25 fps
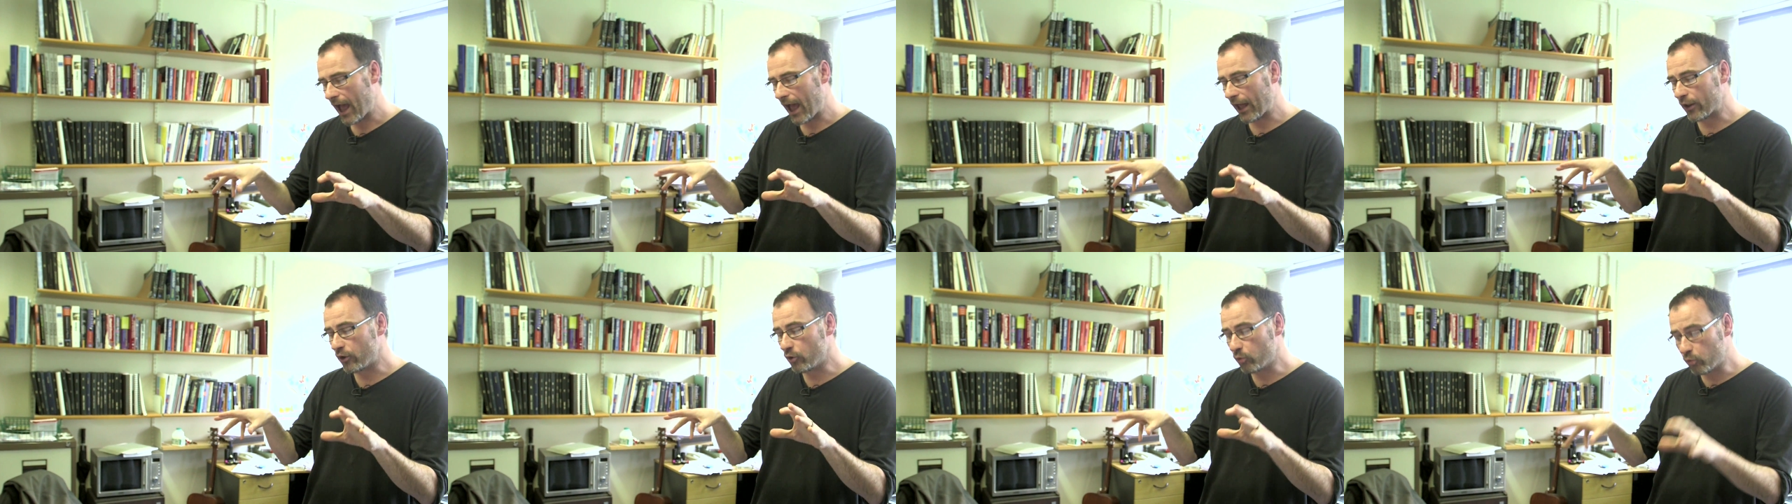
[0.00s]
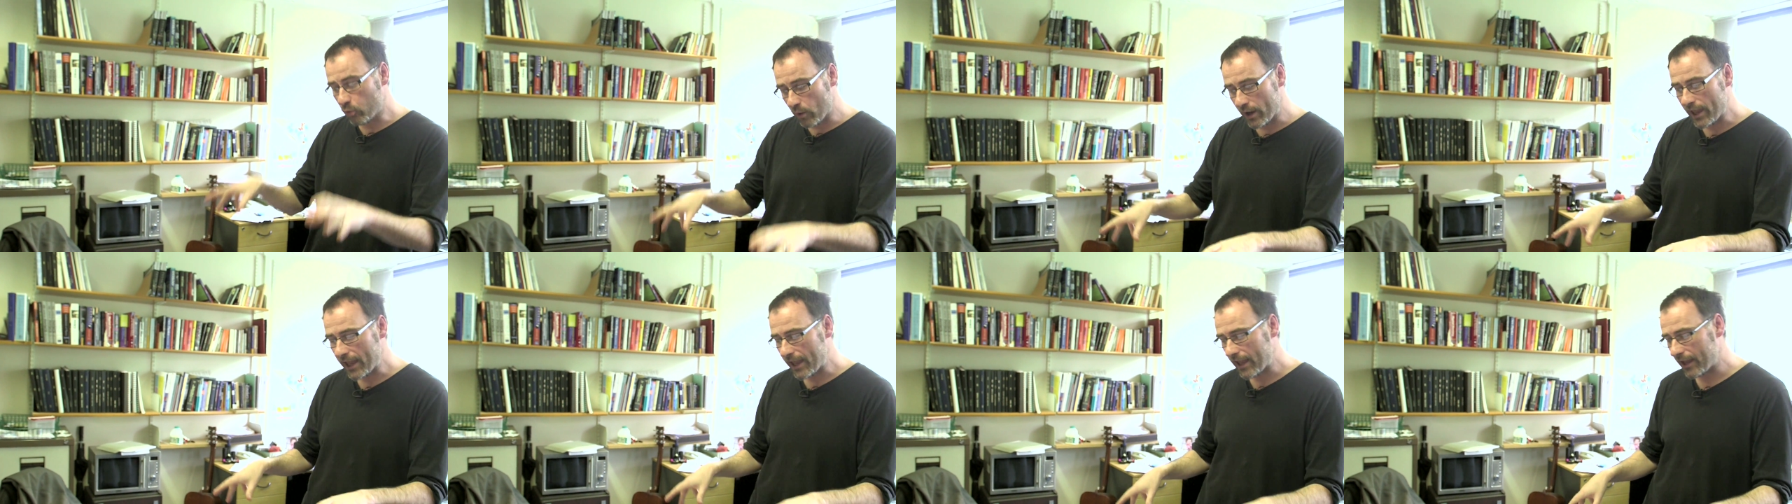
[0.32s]
And the
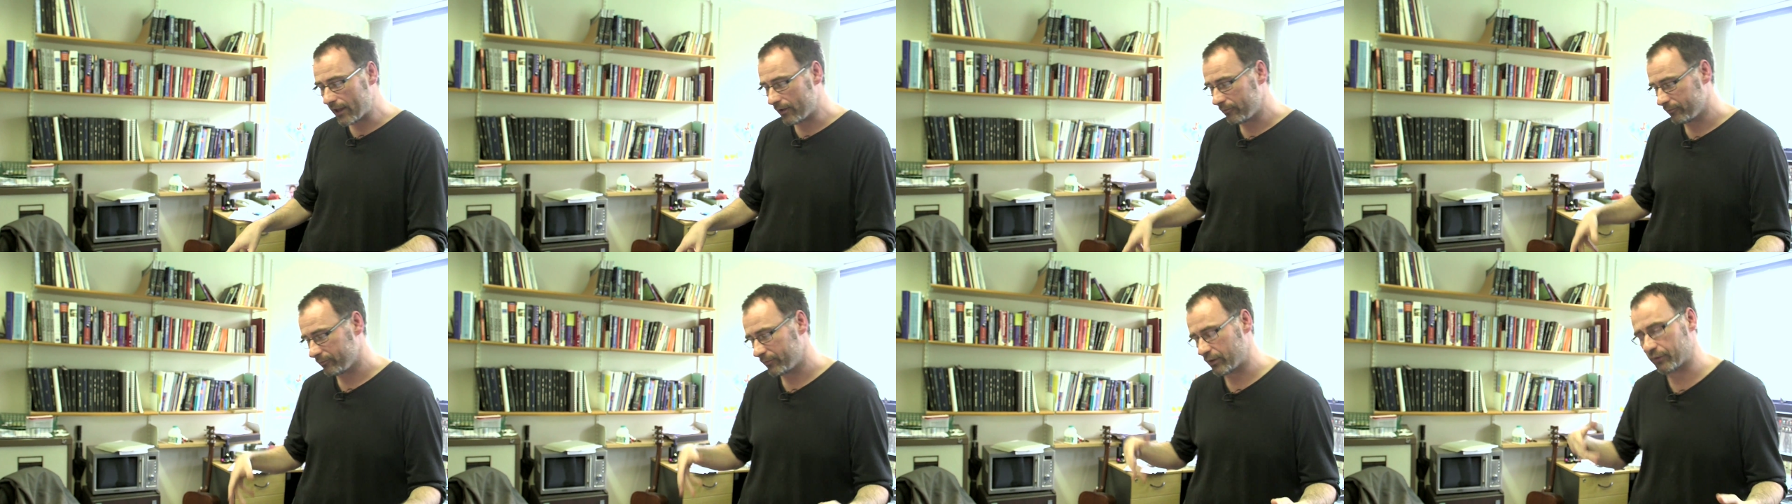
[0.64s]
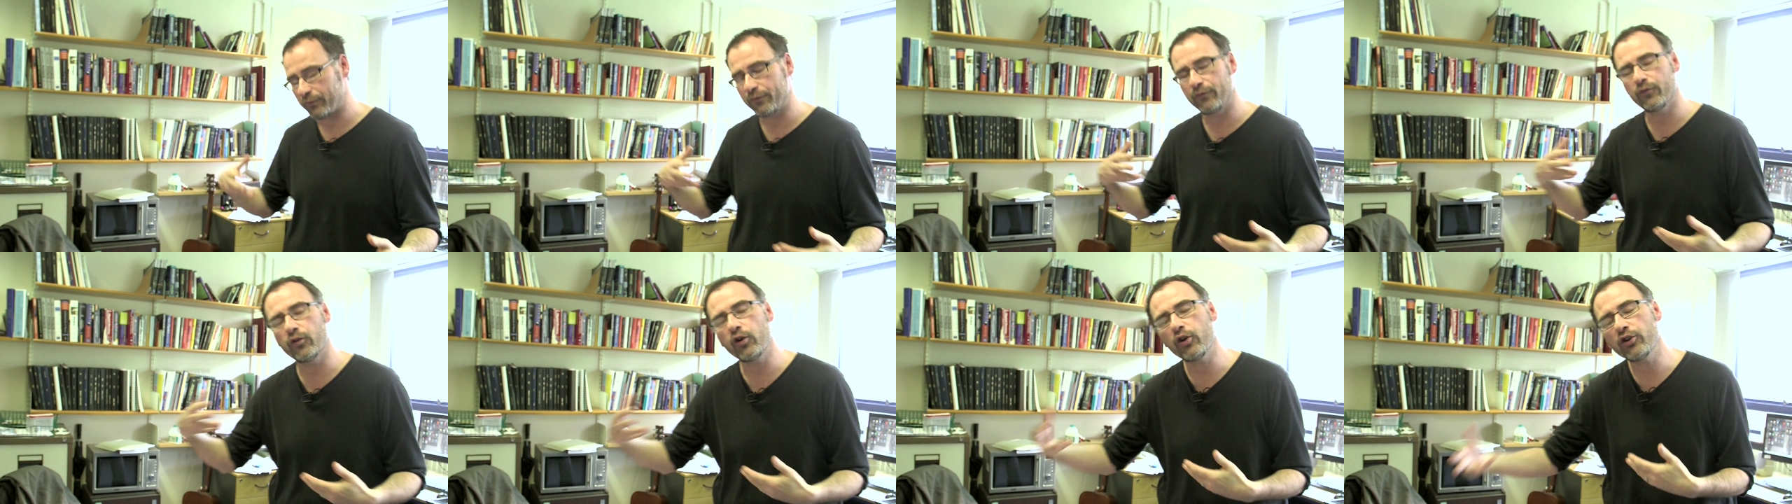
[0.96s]
way,
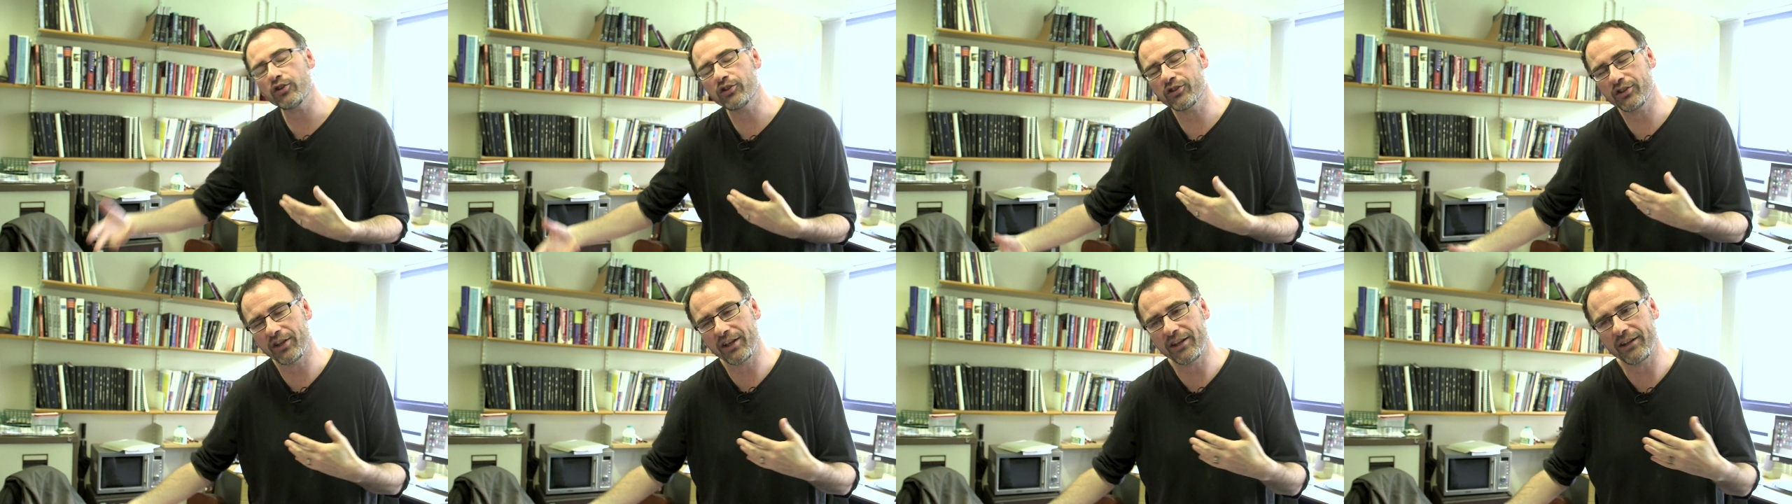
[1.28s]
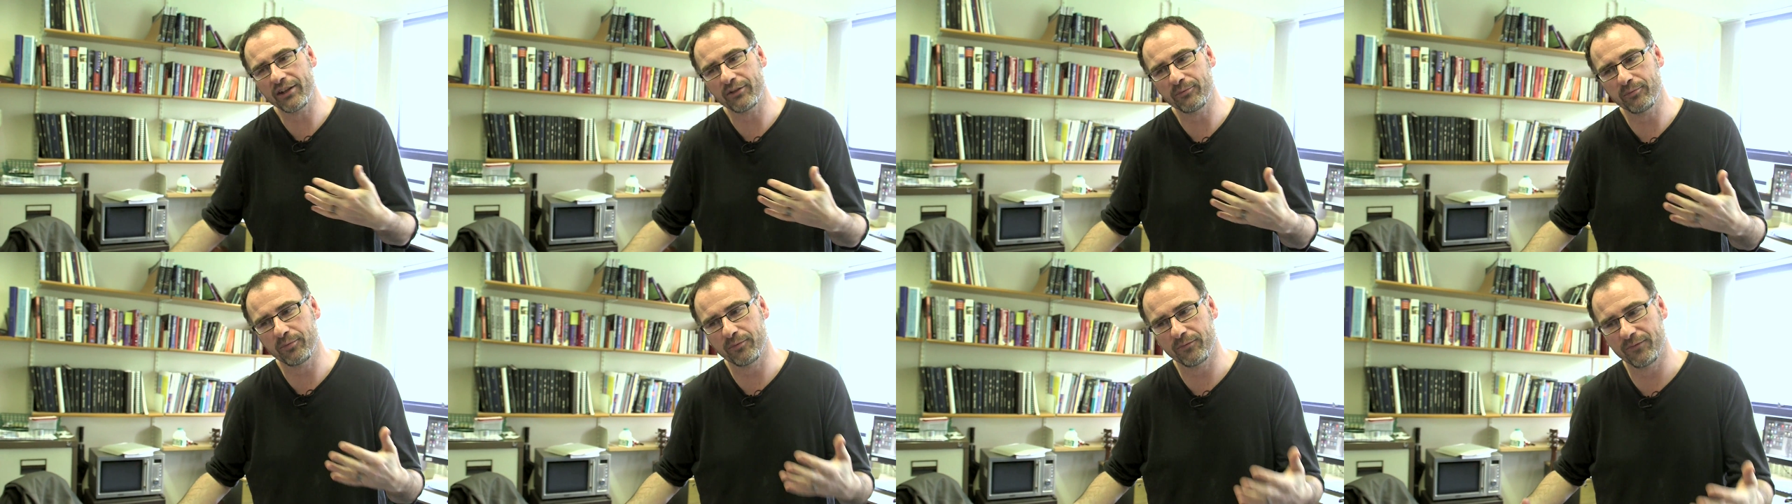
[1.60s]
the first
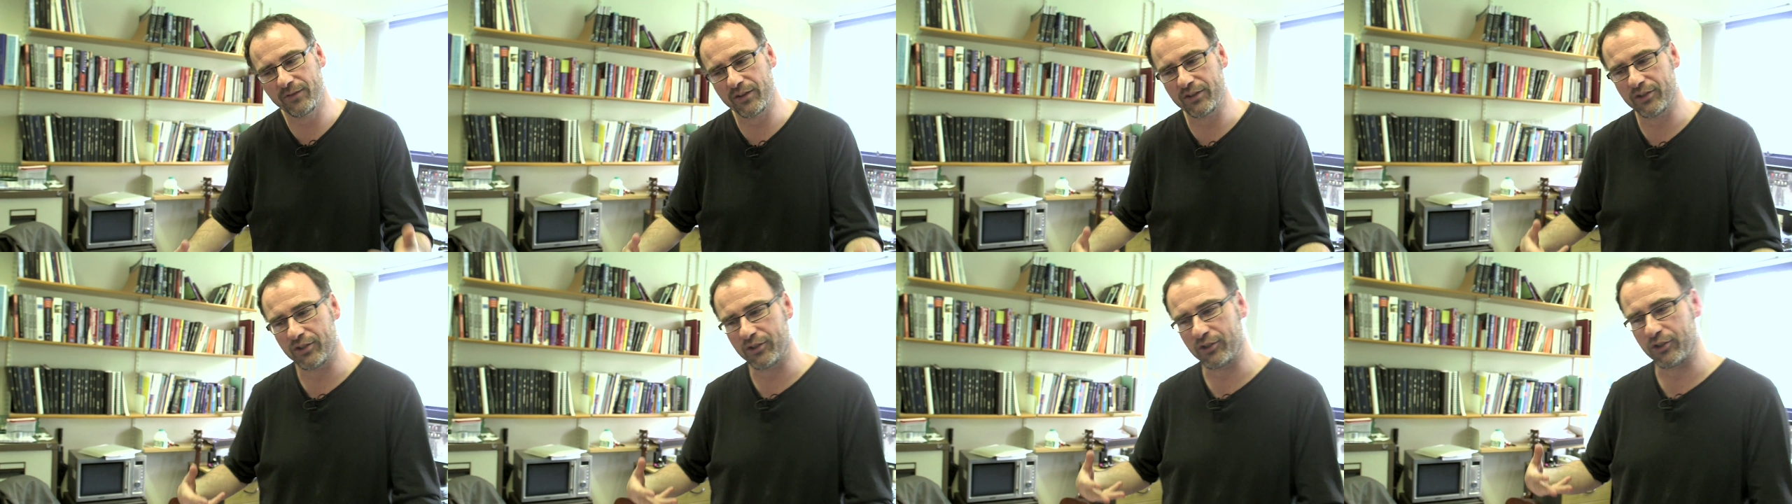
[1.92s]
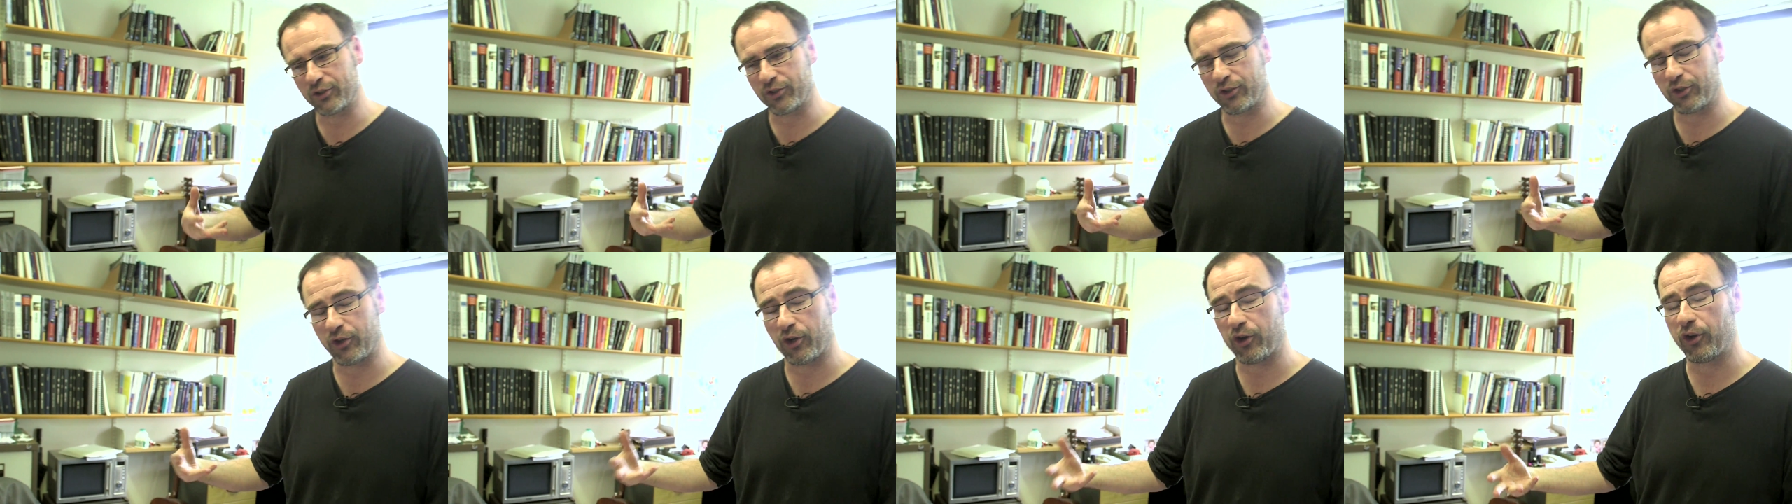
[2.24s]
thing that
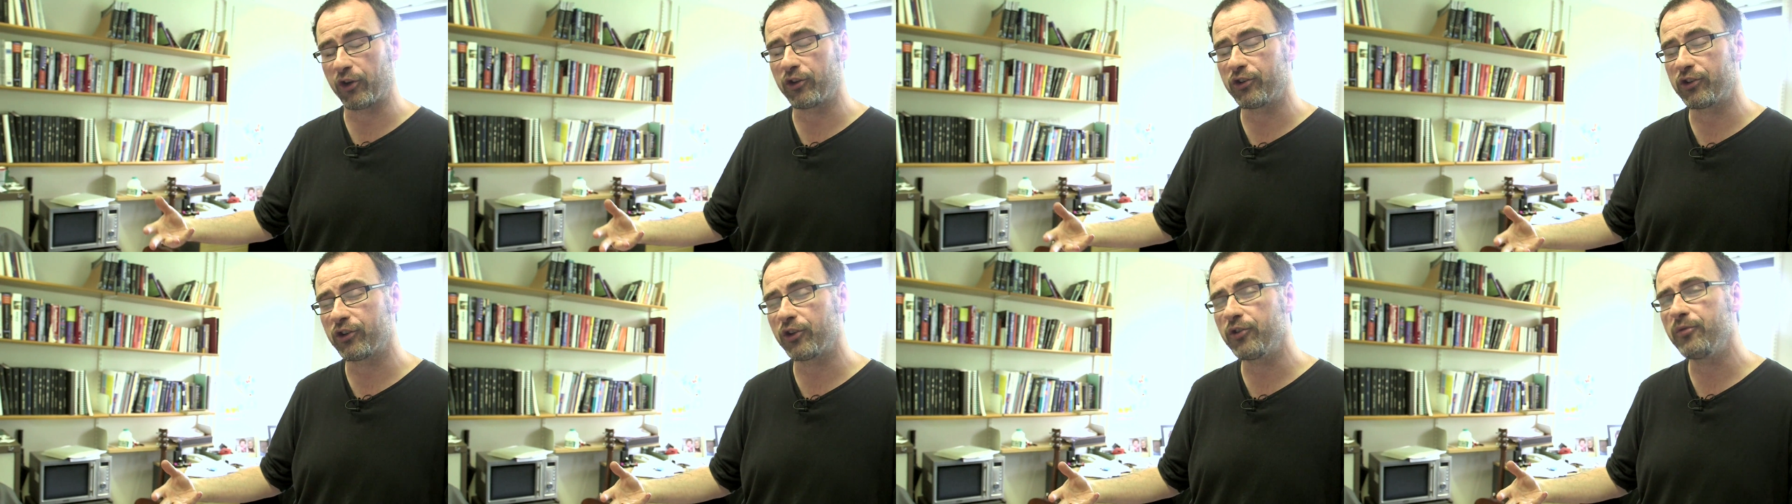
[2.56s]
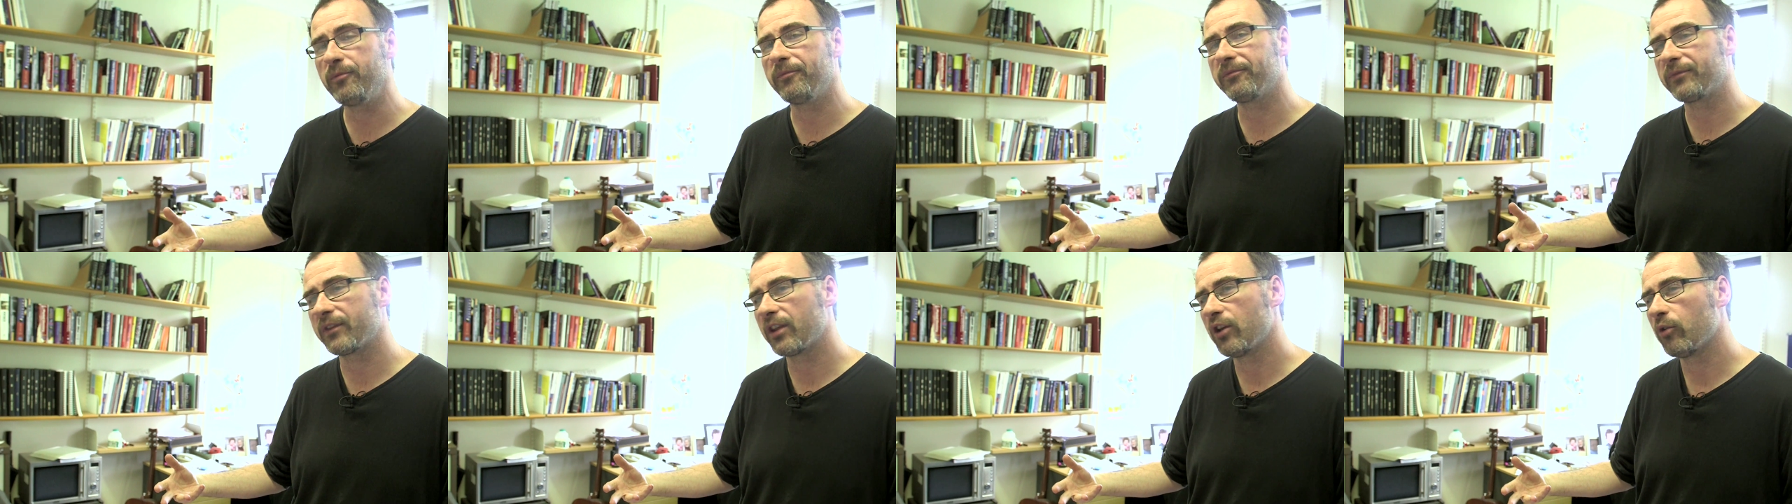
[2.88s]
physicists turn
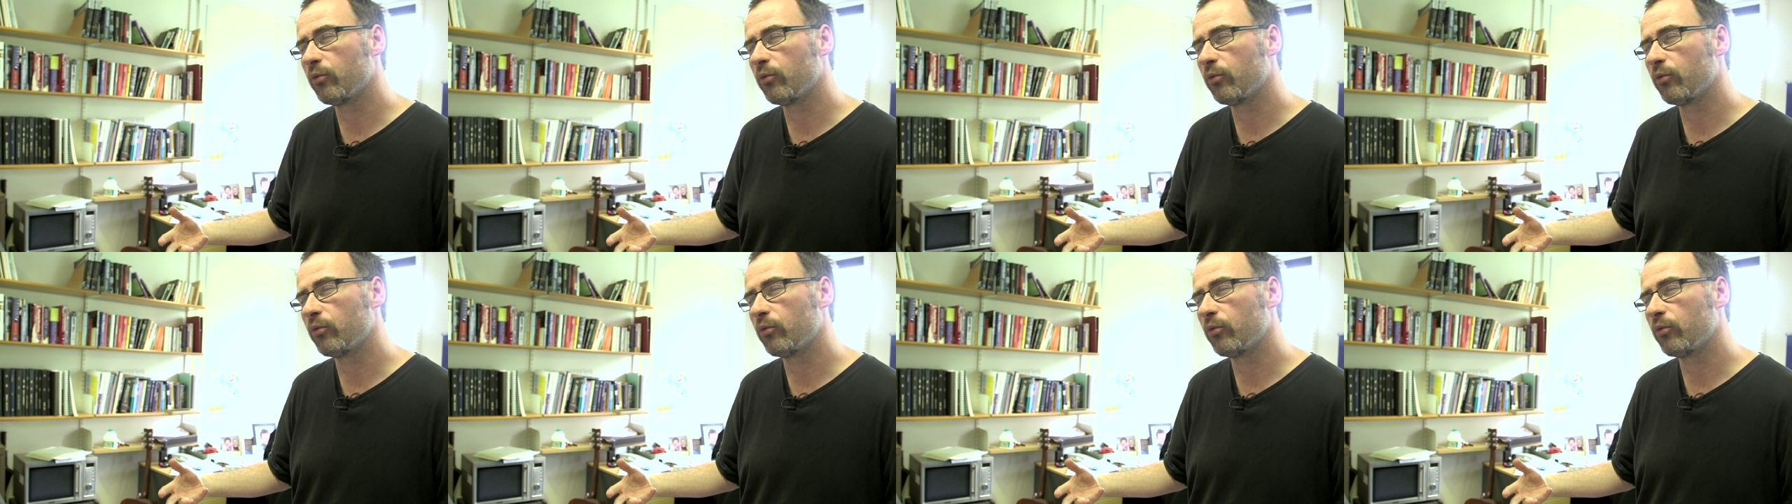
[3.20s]
to,